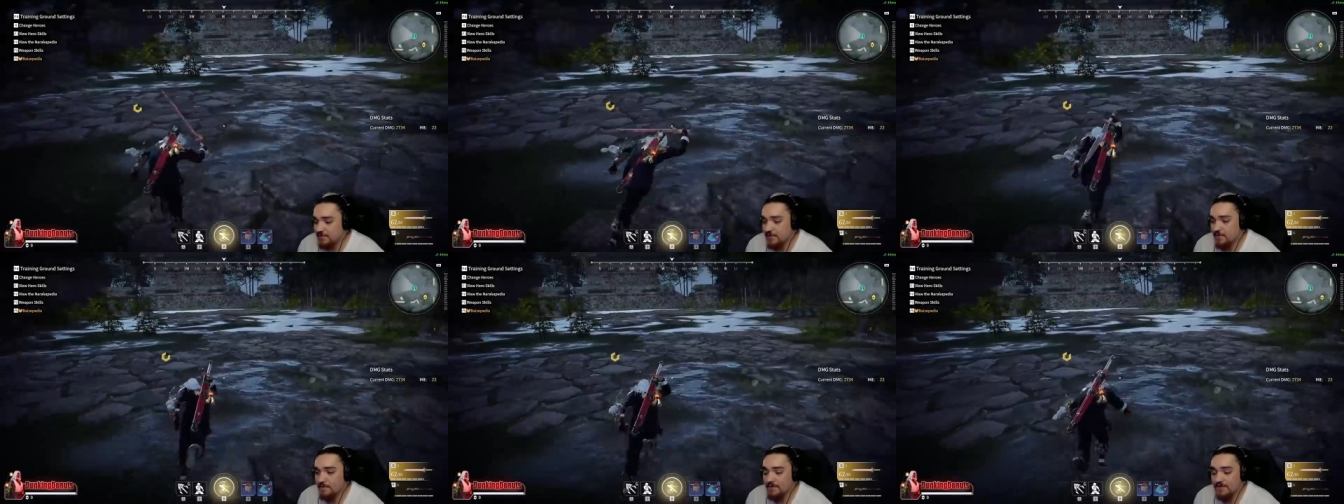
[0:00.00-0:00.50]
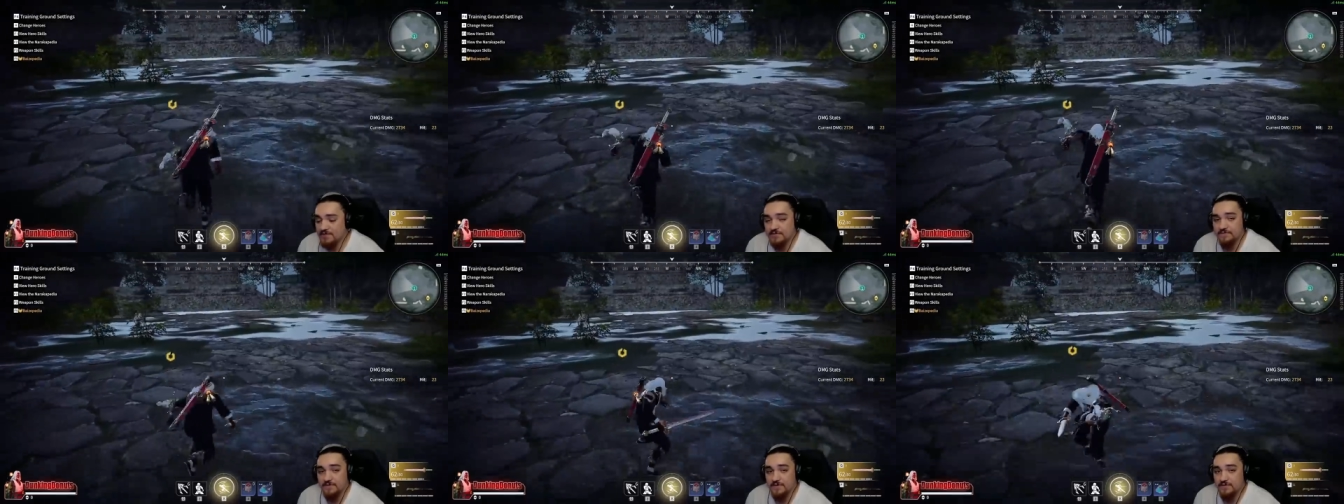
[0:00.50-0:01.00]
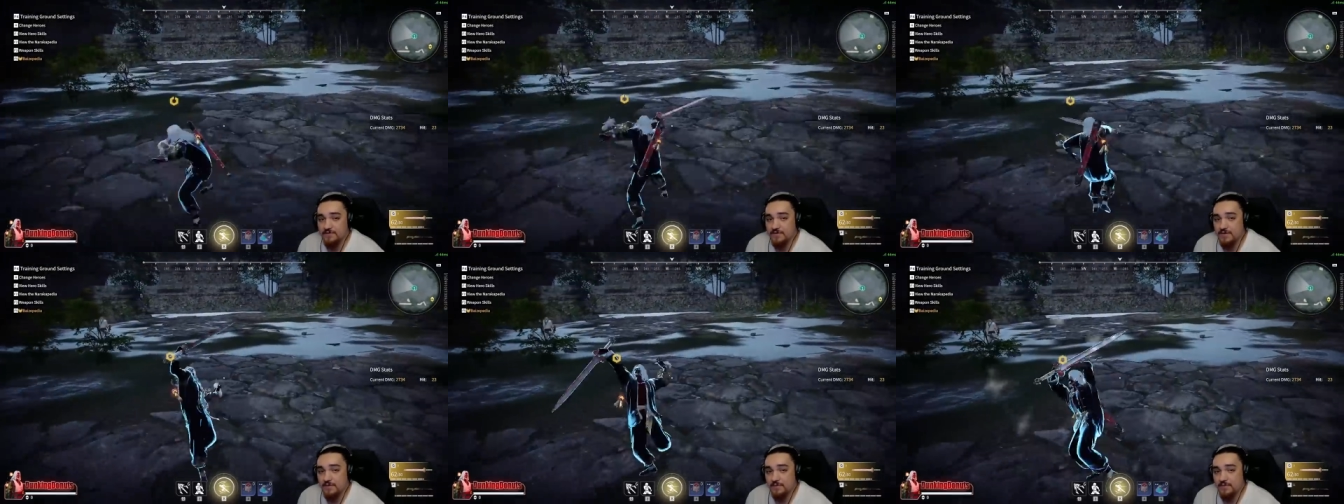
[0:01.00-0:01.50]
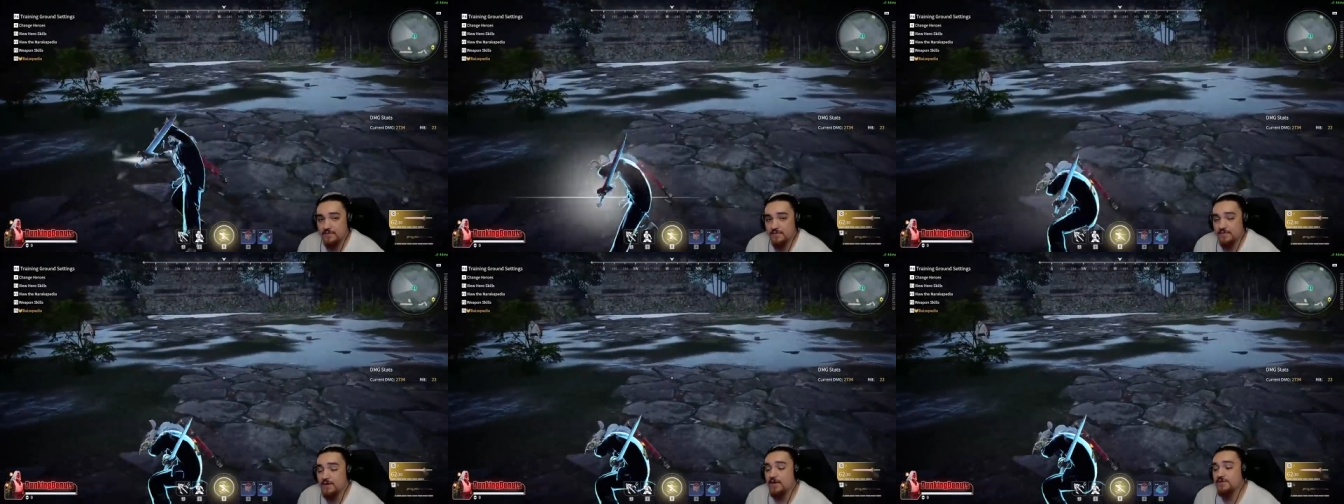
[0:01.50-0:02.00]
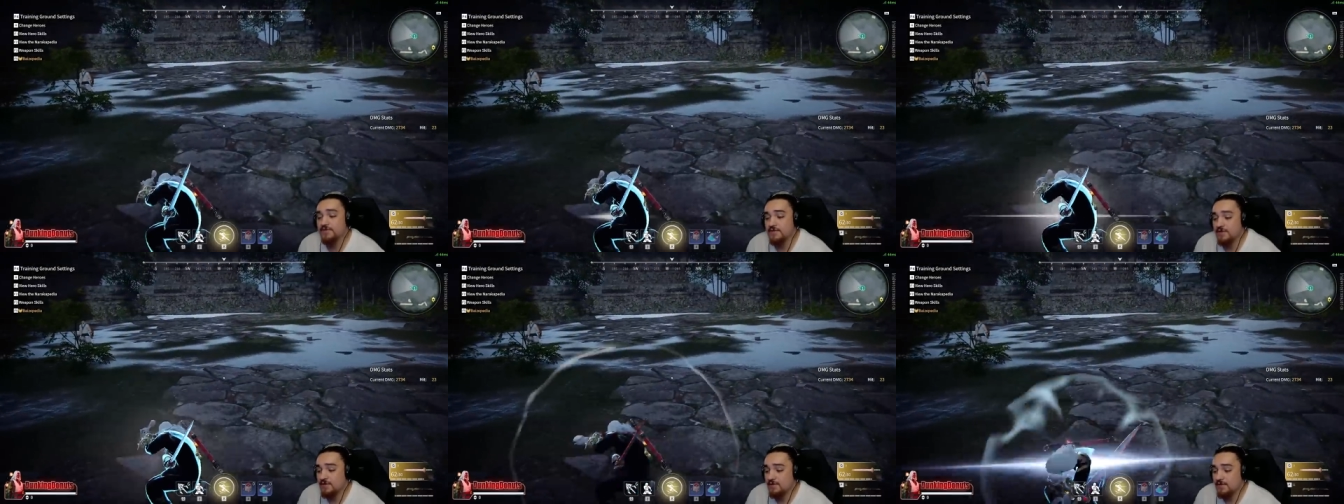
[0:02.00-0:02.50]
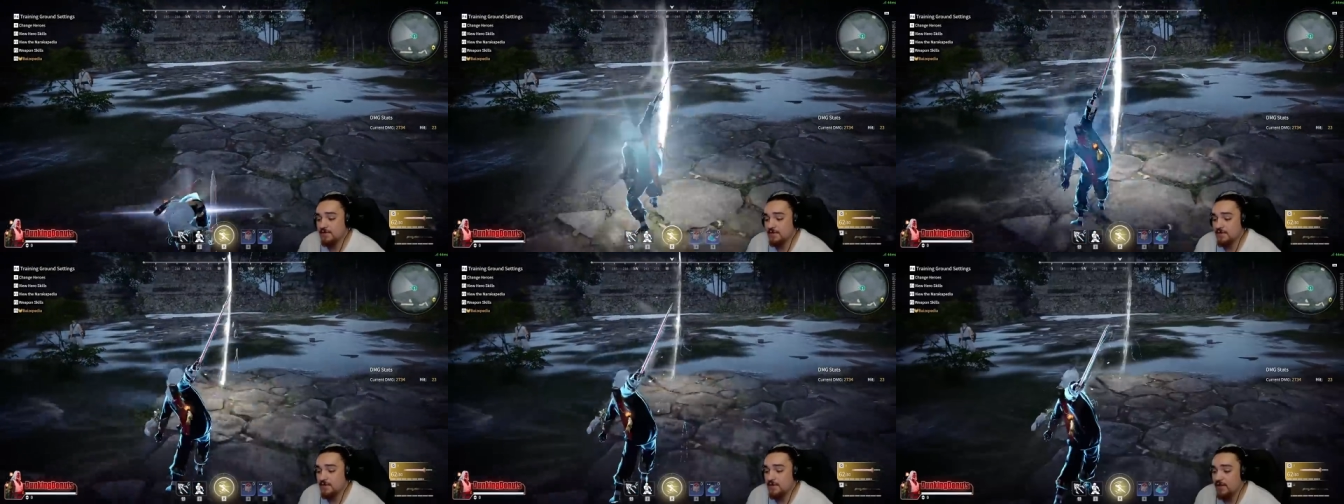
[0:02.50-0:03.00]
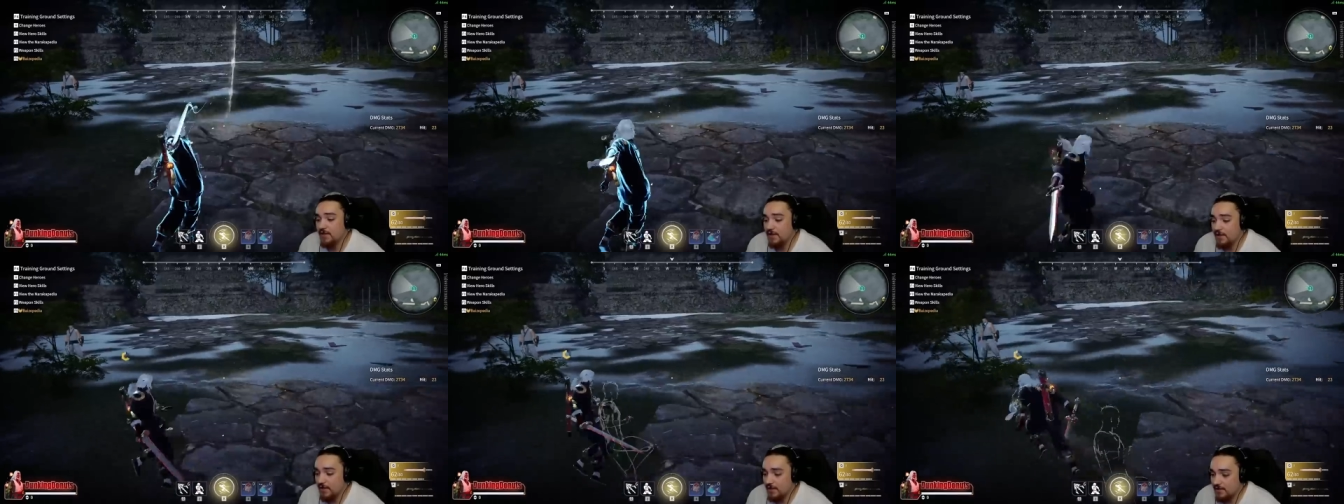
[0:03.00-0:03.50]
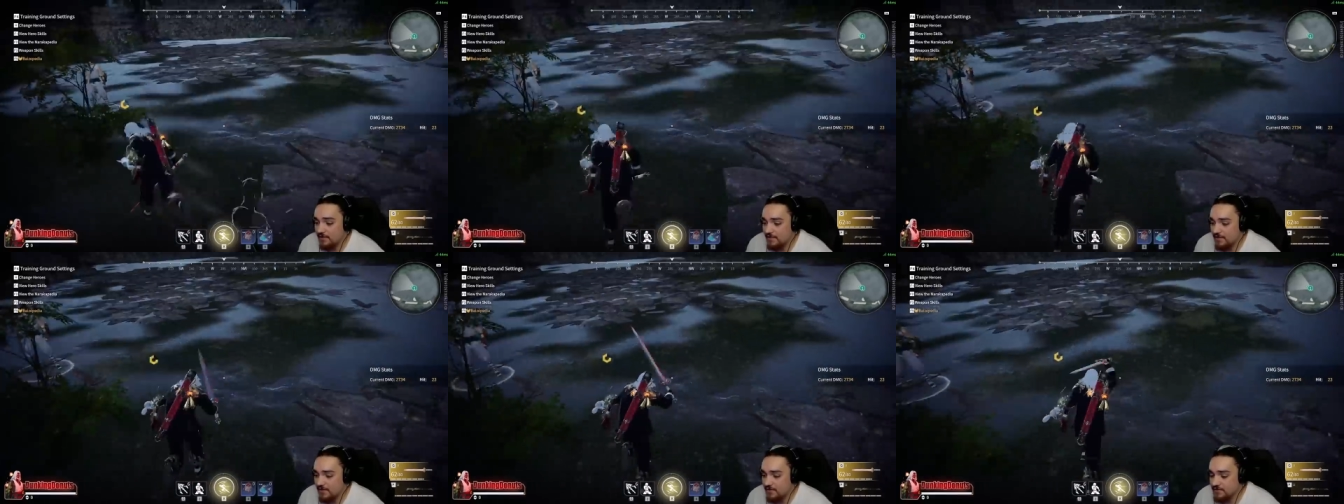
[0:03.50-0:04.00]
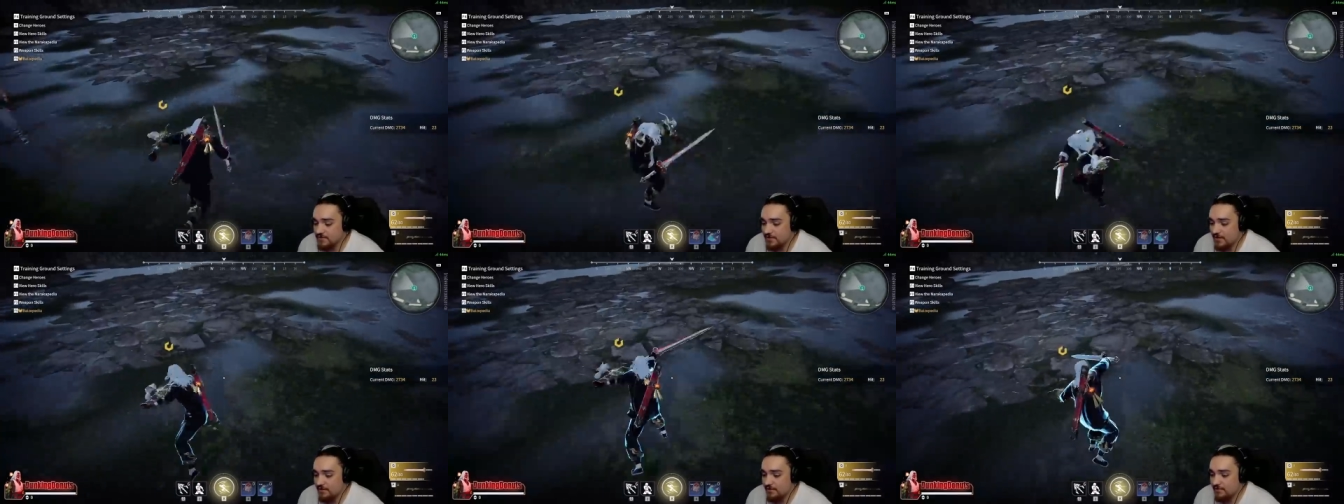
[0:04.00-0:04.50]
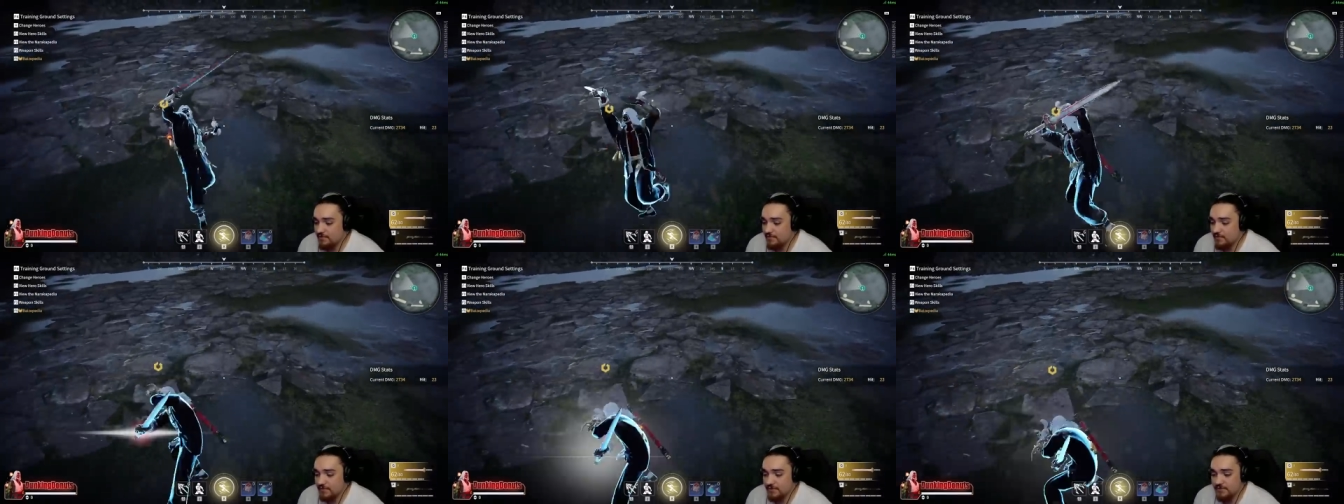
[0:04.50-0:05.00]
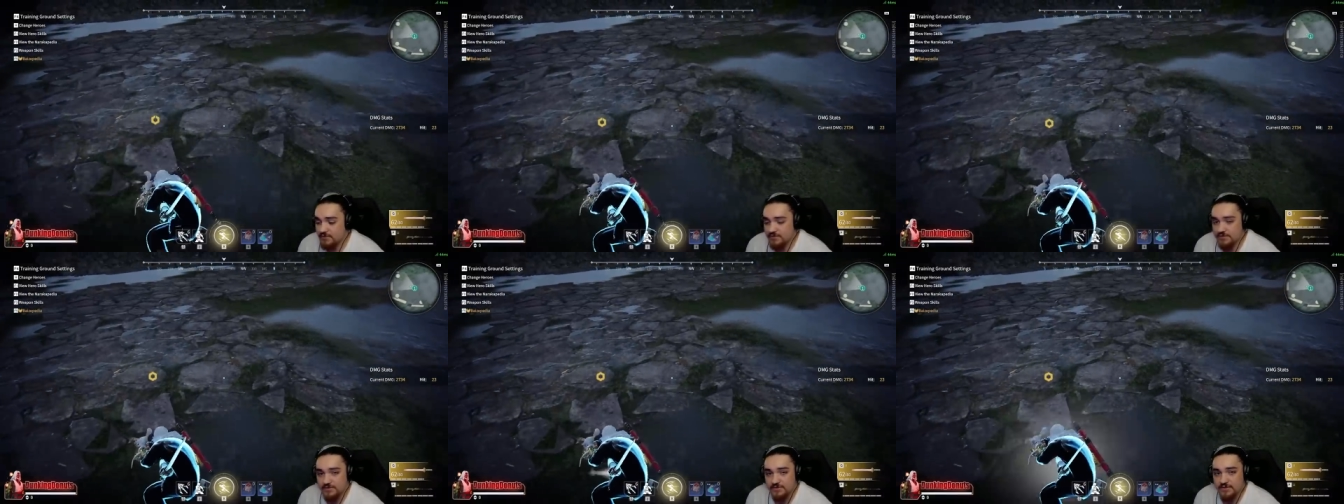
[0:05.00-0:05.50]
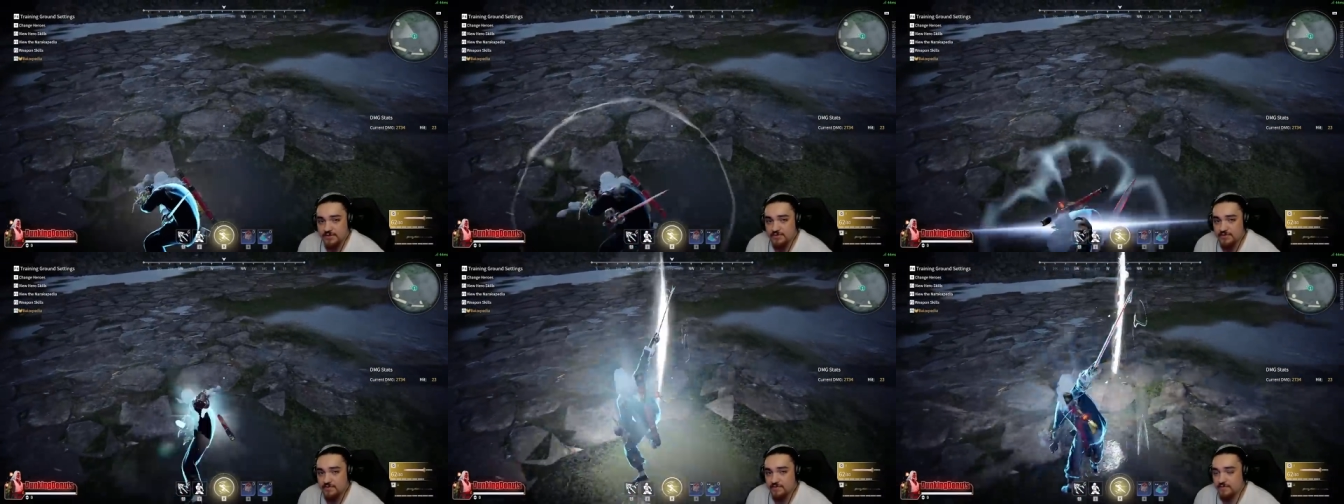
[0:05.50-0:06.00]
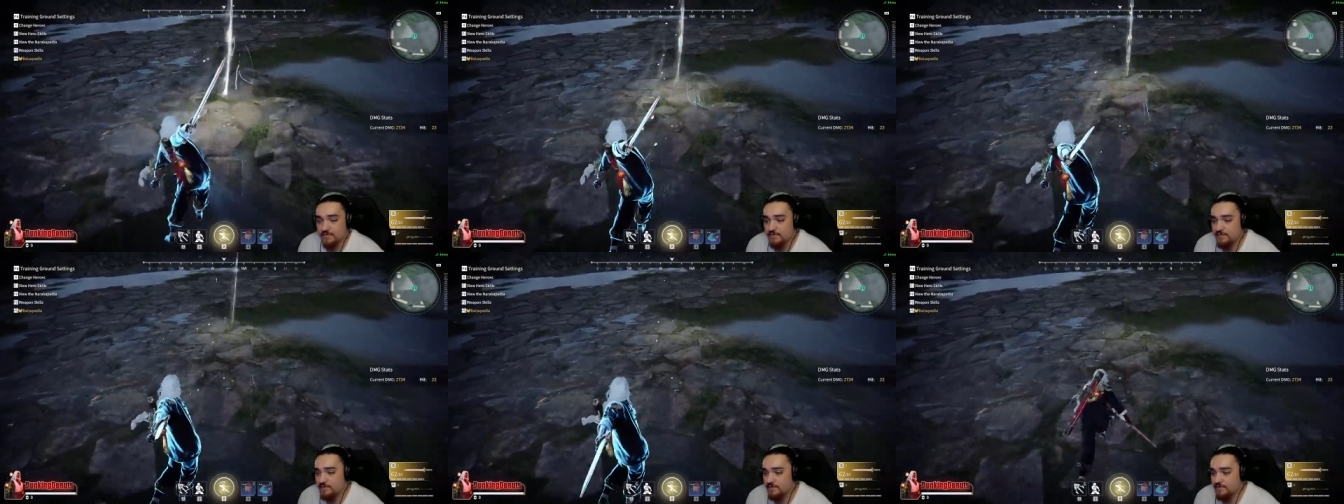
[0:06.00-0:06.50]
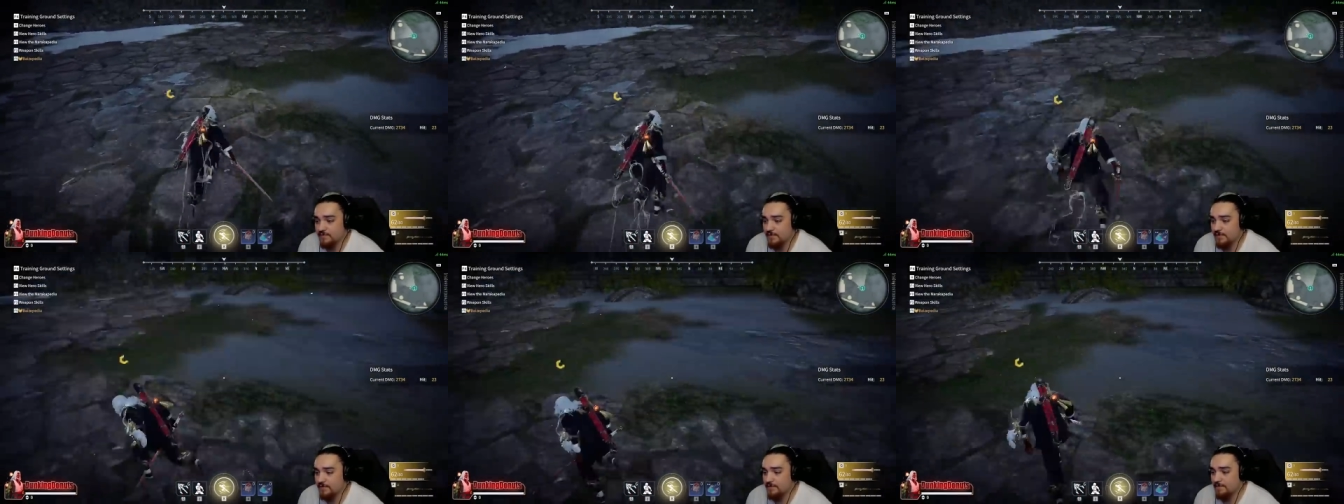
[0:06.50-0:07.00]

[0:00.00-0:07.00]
when you press your vertical type button and start holding it, it continues to carry you forward, just like so, right?